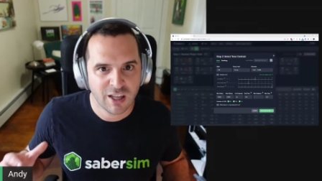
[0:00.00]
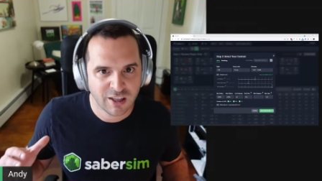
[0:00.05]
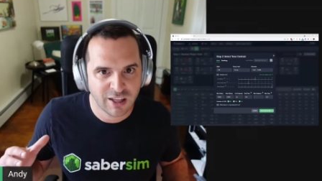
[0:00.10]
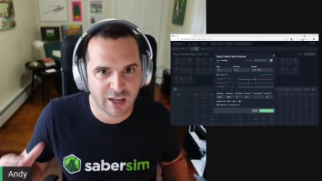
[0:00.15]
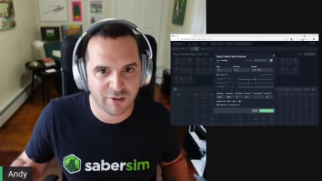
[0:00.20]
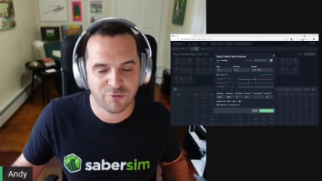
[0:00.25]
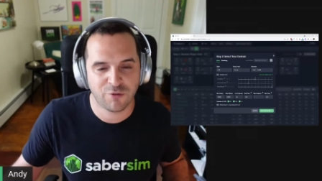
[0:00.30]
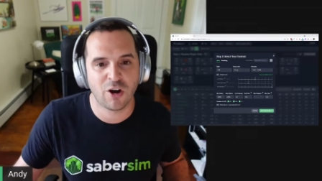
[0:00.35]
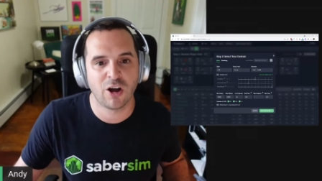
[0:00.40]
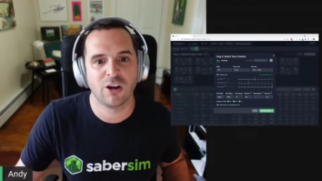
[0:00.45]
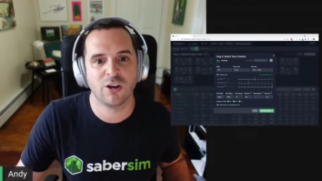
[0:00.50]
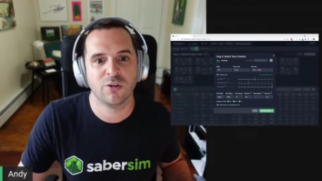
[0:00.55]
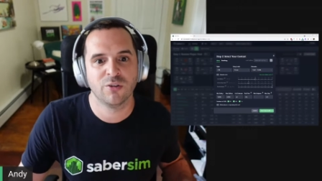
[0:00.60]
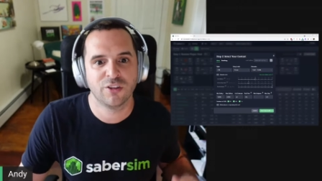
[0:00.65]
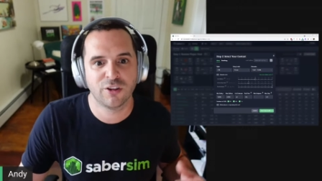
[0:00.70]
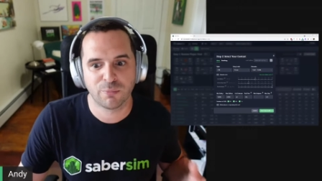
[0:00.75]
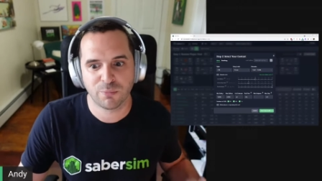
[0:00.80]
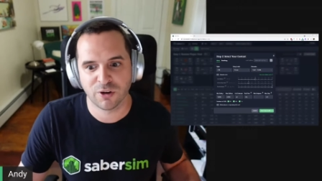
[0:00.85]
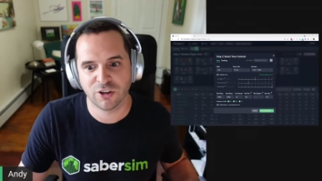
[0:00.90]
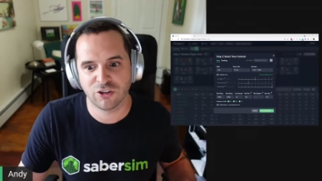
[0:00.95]
that follow
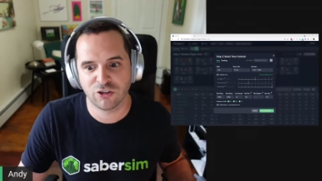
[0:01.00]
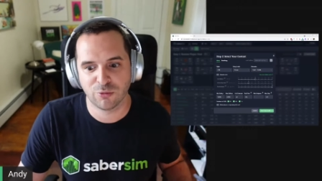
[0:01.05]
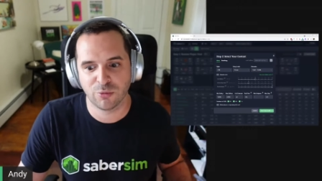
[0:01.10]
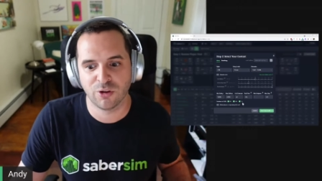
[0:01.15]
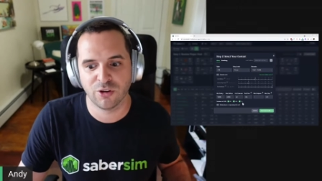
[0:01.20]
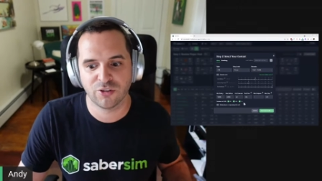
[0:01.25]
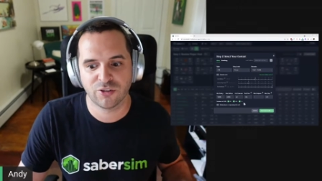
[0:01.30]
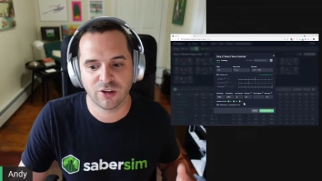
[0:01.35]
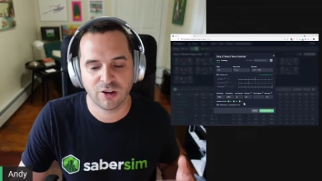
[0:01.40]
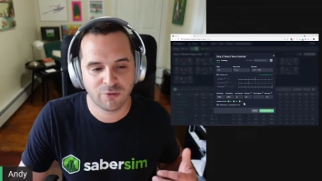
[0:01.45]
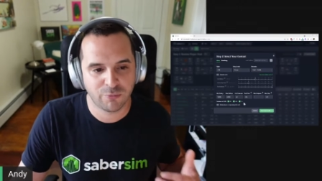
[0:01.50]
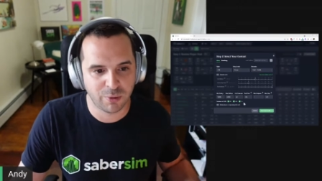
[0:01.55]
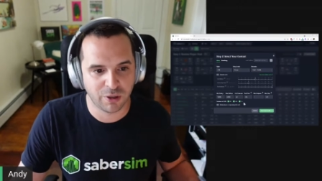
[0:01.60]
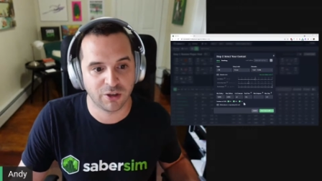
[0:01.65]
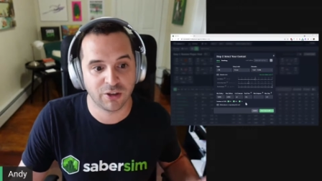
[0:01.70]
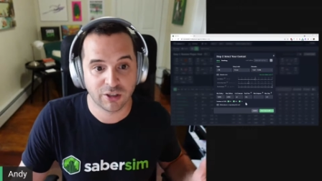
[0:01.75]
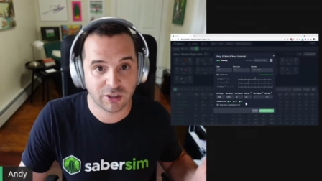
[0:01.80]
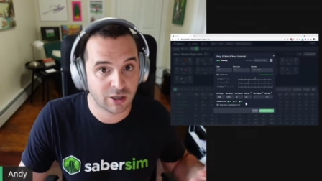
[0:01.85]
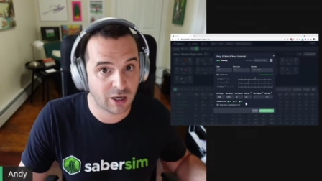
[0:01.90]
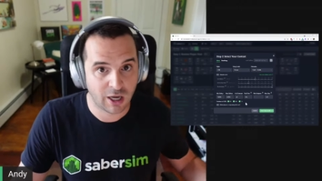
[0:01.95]
the principles of
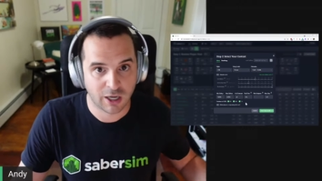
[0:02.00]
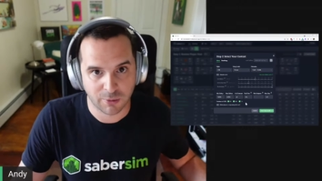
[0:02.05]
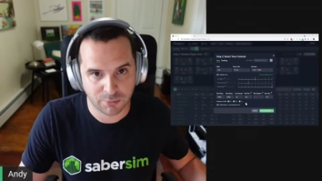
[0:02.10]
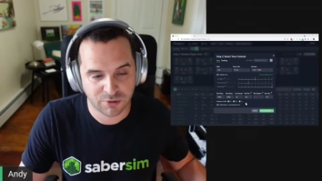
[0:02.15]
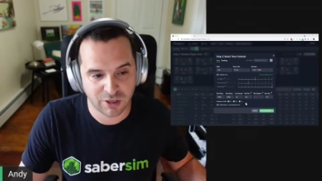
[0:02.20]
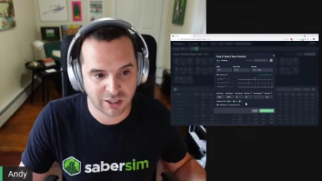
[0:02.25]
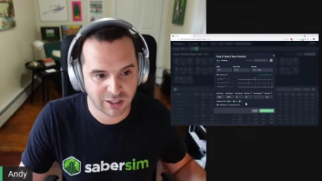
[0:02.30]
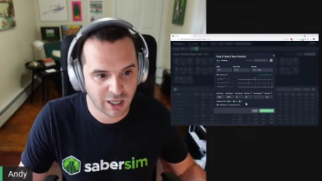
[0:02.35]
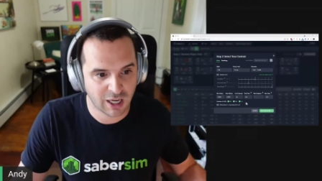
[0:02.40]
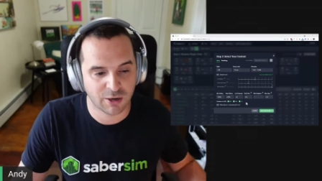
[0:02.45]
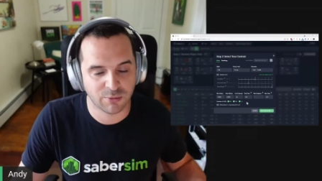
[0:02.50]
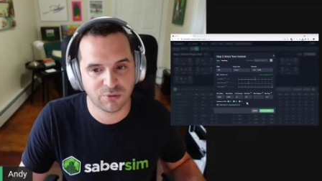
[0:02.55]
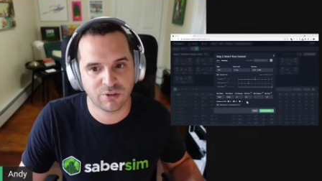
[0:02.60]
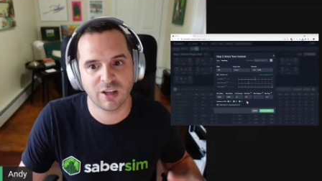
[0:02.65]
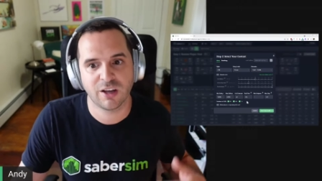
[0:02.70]
building high upside lineups,